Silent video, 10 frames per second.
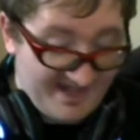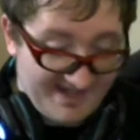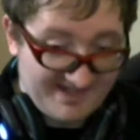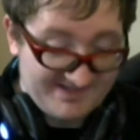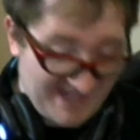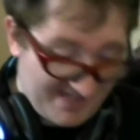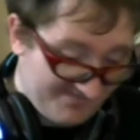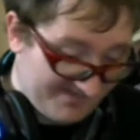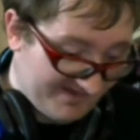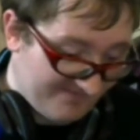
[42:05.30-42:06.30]
guess
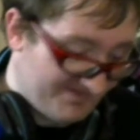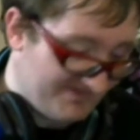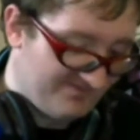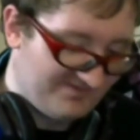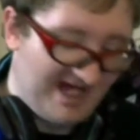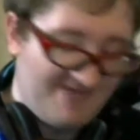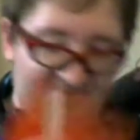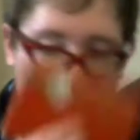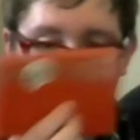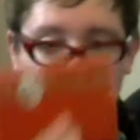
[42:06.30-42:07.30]
having a physical
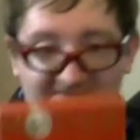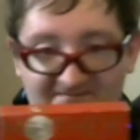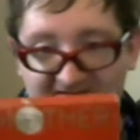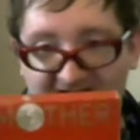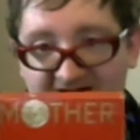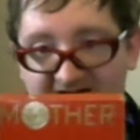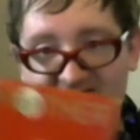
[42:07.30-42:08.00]
copy of